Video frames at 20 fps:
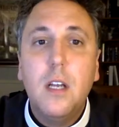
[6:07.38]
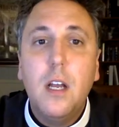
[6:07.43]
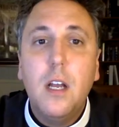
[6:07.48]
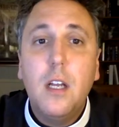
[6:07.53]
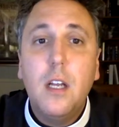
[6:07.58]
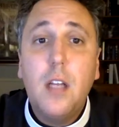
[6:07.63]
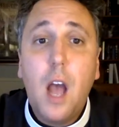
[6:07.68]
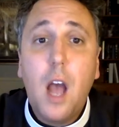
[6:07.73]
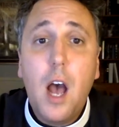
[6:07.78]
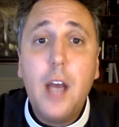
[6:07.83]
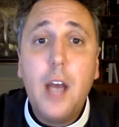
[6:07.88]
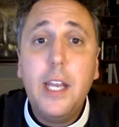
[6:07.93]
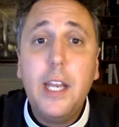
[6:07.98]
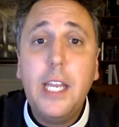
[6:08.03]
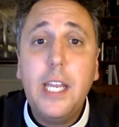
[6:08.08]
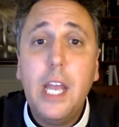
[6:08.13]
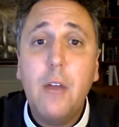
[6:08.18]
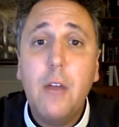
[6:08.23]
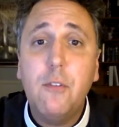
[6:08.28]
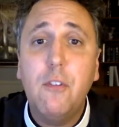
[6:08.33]
God
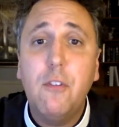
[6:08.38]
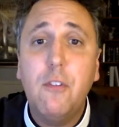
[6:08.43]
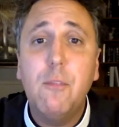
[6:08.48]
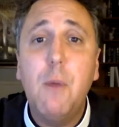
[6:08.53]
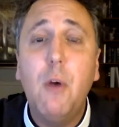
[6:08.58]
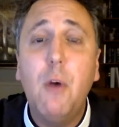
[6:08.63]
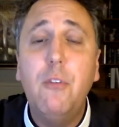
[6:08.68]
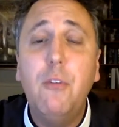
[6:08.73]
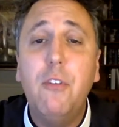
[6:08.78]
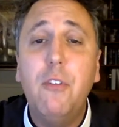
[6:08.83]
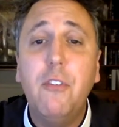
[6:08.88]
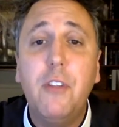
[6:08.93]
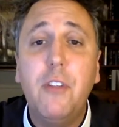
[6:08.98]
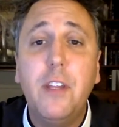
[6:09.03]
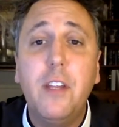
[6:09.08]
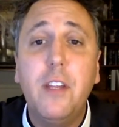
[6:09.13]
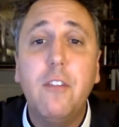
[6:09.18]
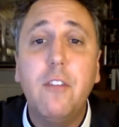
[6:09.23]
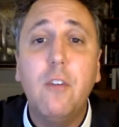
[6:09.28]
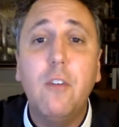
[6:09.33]
encounters Moses in
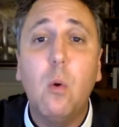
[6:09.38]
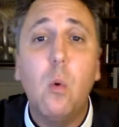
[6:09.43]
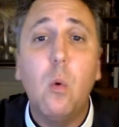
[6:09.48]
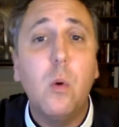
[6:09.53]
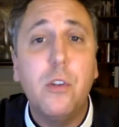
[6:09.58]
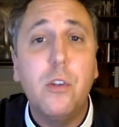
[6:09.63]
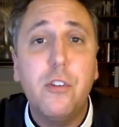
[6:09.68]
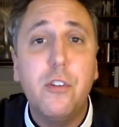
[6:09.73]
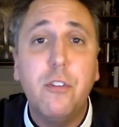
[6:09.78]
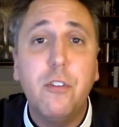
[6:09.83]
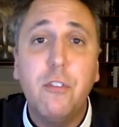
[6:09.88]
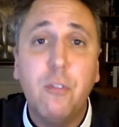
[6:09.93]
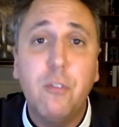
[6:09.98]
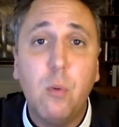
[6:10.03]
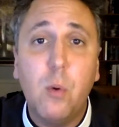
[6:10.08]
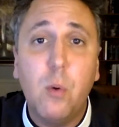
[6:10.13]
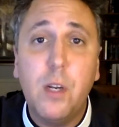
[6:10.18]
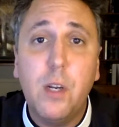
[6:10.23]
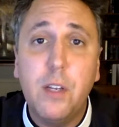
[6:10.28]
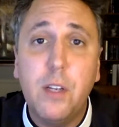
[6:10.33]
this origin
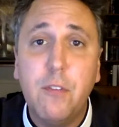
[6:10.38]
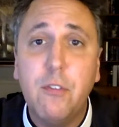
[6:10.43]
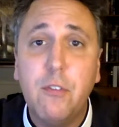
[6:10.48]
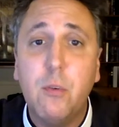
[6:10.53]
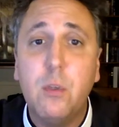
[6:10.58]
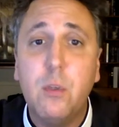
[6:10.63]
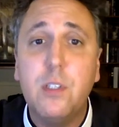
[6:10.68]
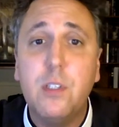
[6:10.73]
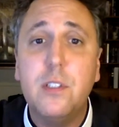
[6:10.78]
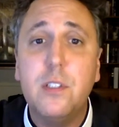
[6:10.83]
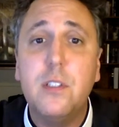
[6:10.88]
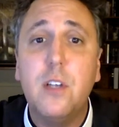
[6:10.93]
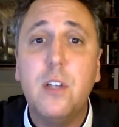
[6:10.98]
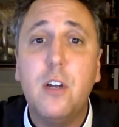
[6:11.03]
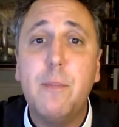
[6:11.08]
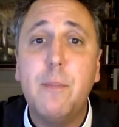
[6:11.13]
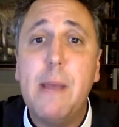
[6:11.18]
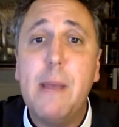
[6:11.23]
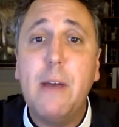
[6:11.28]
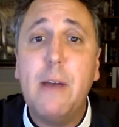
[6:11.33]
story of sorts on
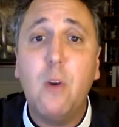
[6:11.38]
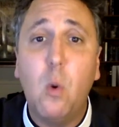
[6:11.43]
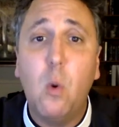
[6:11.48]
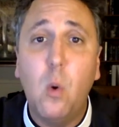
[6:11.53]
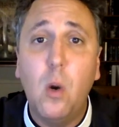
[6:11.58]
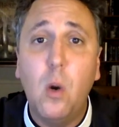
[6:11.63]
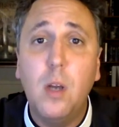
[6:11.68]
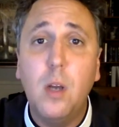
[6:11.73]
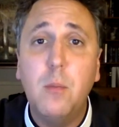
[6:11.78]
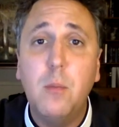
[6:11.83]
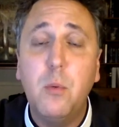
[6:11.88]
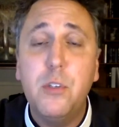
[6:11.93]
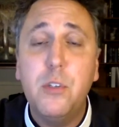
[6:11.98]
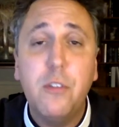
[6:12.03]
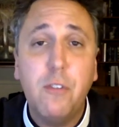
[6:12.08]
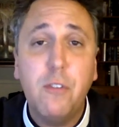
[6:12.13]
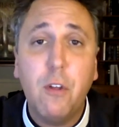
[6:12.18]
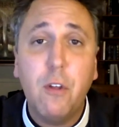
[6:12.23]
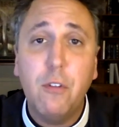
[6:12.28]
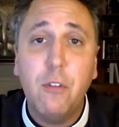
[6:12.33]
Mount Horeb, which is
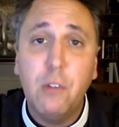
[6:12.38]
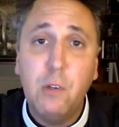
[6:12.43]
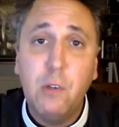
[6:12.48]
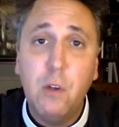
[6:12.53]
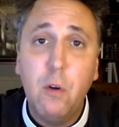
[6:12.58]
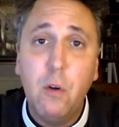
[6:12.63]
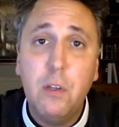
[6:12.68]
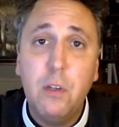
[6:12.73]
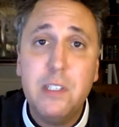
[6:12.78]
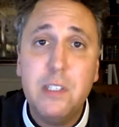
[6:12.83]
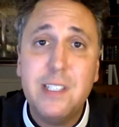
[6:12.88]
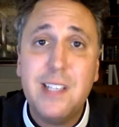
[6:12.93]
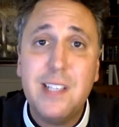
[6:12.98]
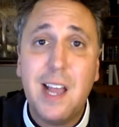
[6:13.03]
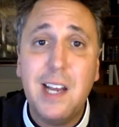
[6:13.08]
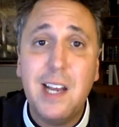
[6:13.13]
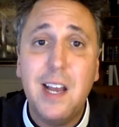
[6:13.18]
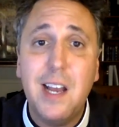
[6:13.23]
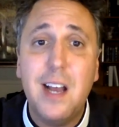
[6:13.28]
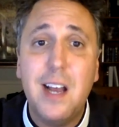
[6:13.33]
also known as
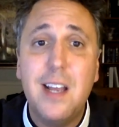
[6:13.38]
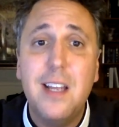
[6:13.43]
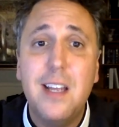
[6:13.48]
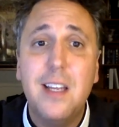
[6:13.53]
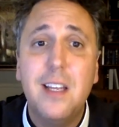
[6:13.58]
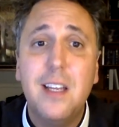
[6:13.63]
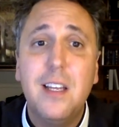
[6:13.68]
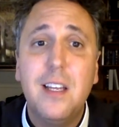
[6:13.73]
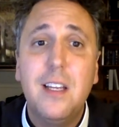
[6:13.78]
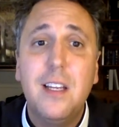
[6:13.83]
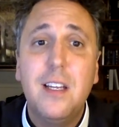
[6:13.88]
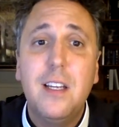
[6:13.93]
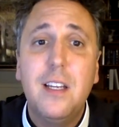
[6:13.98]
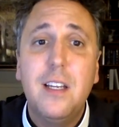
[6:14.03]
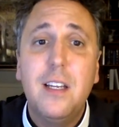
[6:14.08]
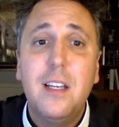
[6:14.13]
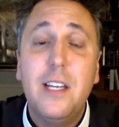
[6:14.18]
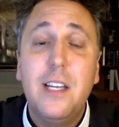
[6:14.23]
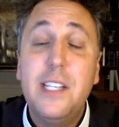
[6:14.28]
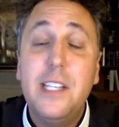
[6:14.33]
Sinai,
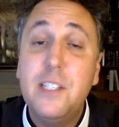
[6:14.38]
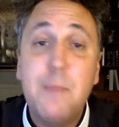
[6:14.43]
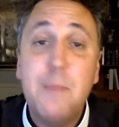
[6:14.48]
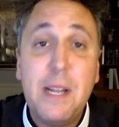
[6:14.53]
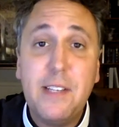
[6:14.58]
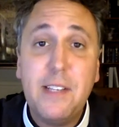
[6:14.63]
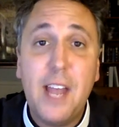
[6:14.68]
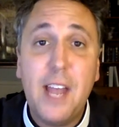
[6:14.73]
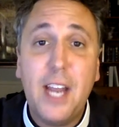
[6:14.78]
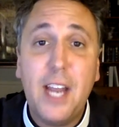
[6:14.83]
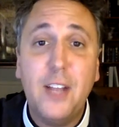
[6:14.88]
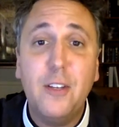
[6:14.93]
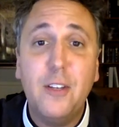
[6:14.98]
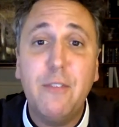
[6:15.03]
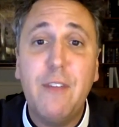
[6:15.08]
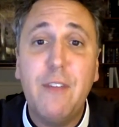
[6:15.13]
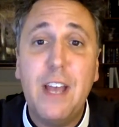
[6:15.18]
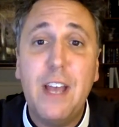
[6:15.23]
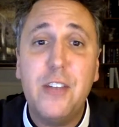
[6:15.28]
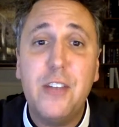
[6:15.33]
in spectacular
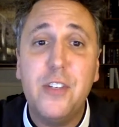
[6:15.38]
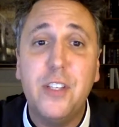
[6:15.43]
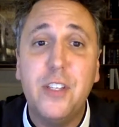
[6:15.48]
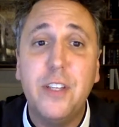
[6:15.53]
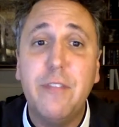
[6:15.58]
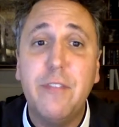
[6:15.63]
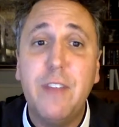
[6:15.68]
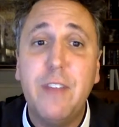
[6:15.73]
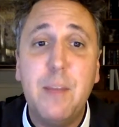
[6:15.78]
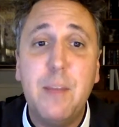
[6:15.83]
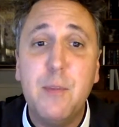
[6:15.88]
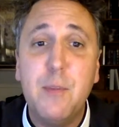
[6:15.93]
fashion, the famous